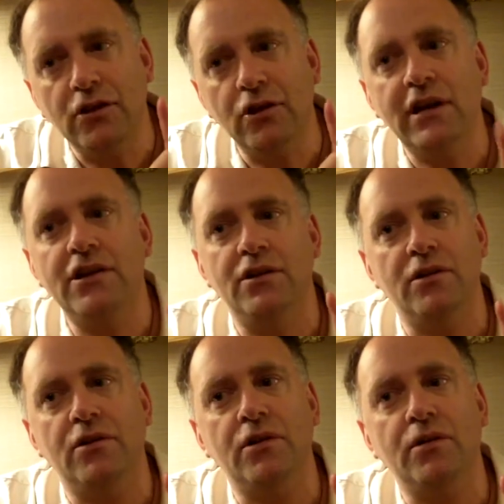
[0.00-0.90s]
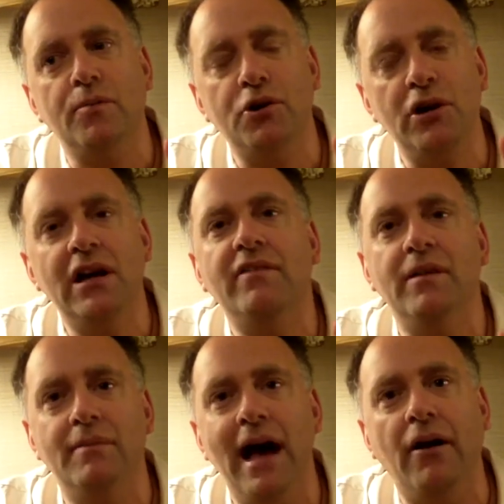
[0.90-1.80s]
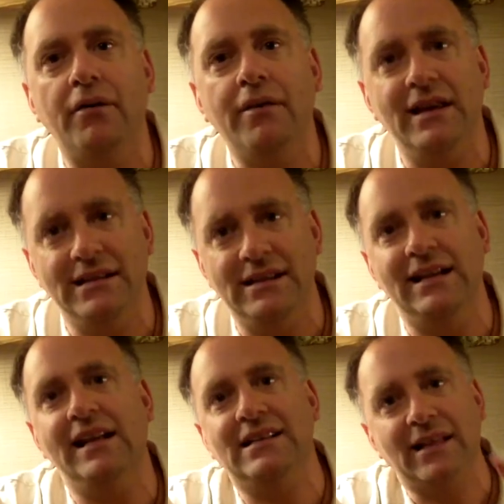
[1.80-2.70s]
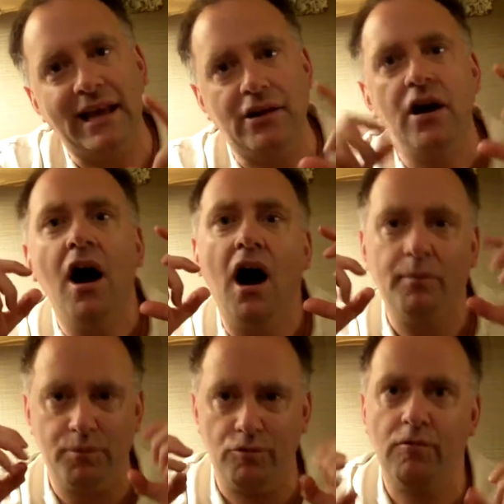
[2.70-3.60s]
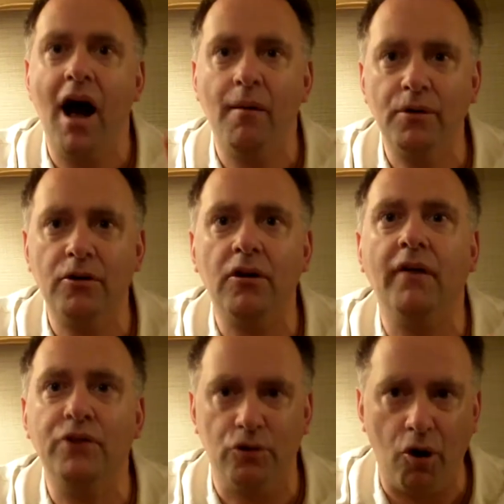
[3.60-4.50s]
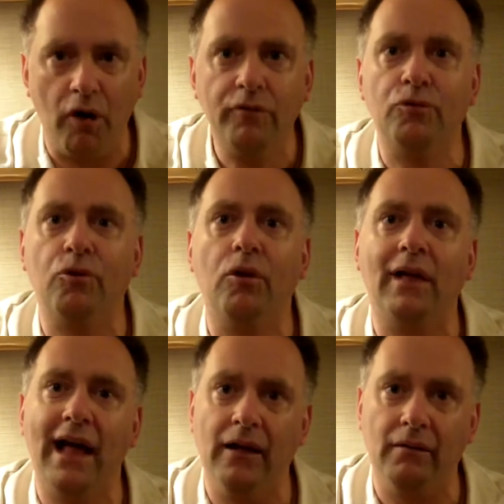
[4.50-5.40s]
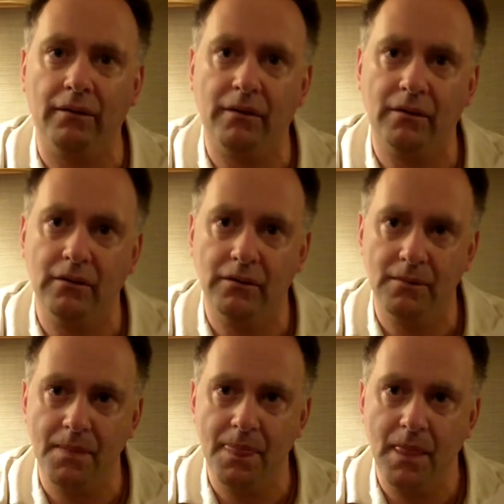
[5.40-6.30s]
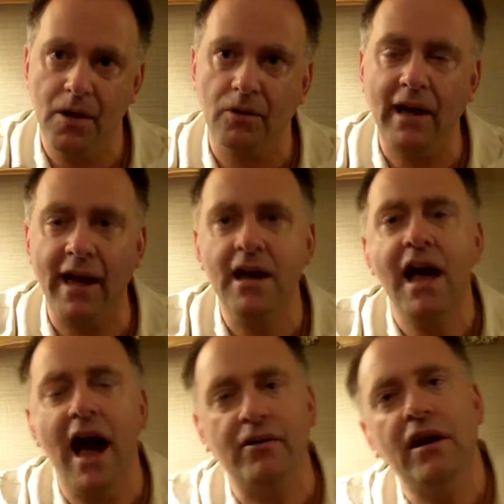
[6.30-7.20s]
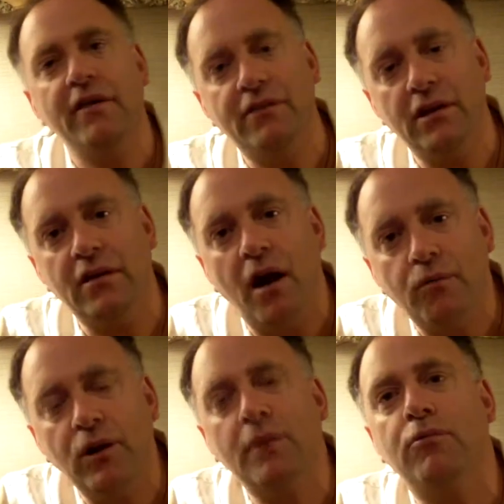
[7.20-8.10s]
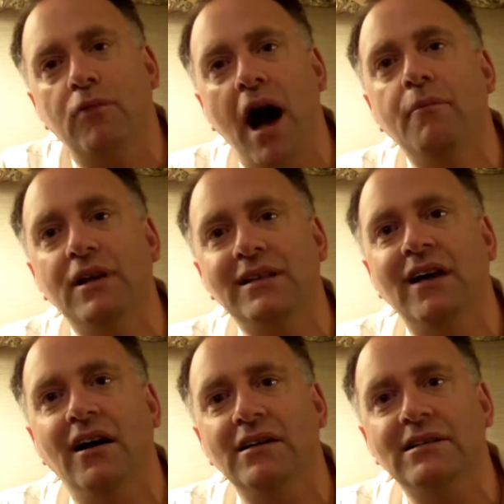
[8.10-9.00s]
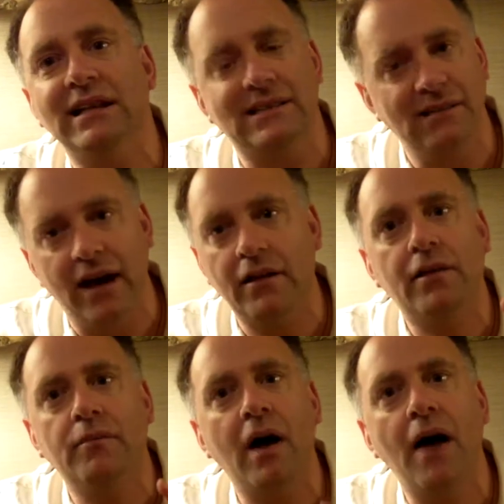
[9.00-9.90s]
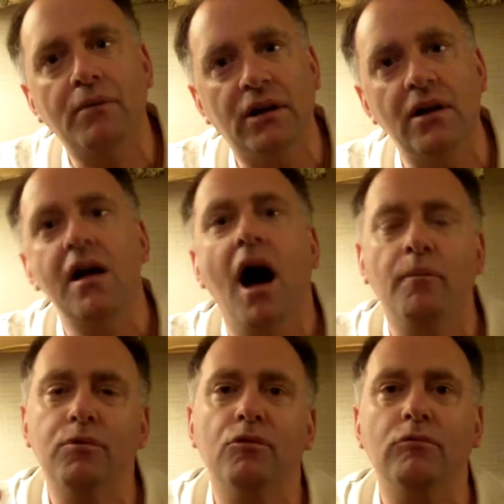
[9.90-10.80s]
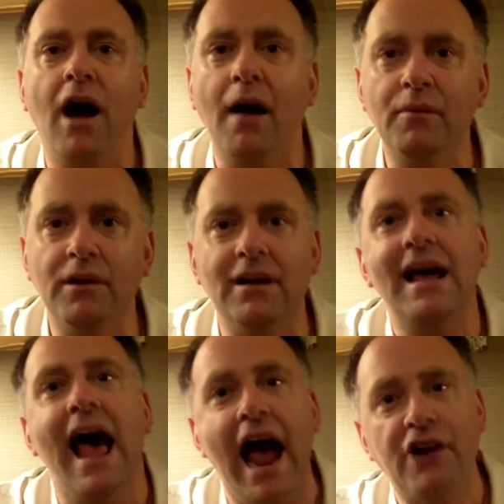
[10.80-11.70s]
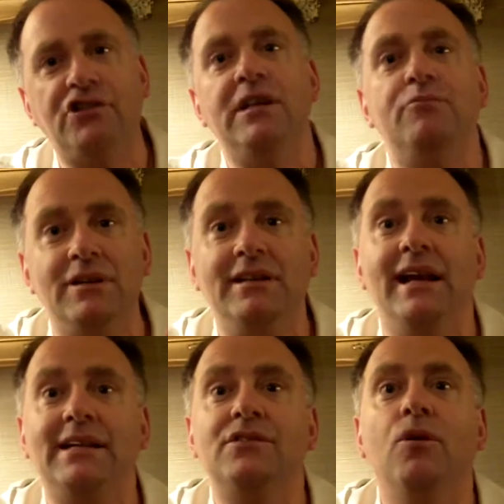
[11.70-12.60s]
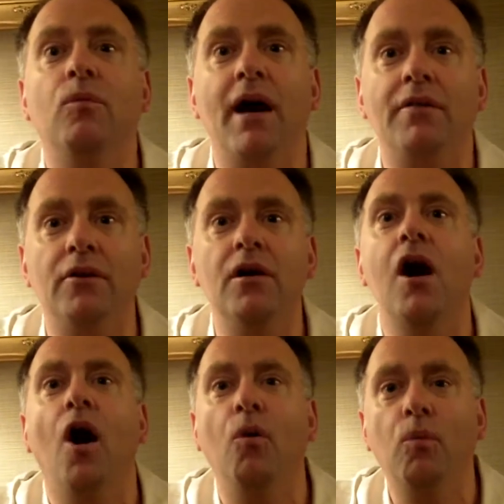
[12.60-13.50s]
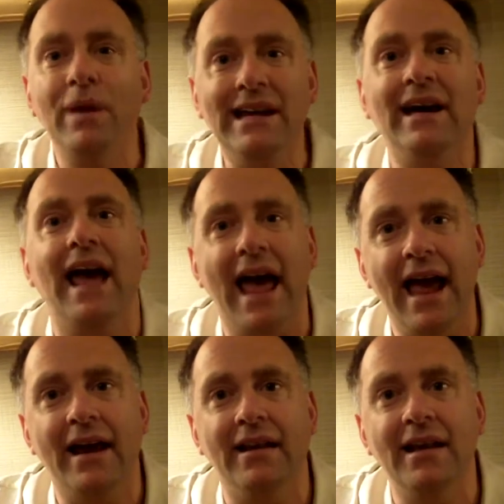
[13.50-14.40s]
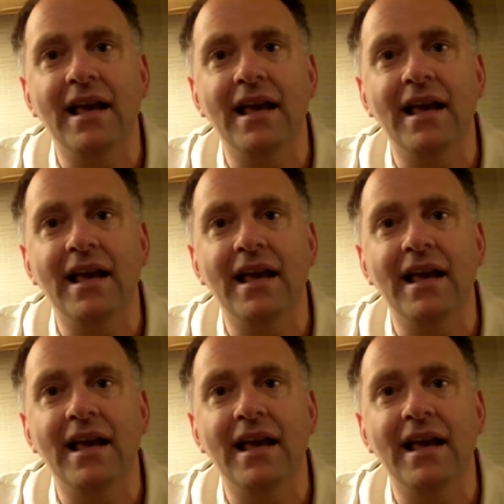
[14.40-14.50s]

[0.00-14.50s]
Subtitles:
Look at the beauty of the mouth is it's like a barometer of your overall health. Okay, and what a barometer does, it's not a thermometer. A barometer actually predicts the weather a week ahead.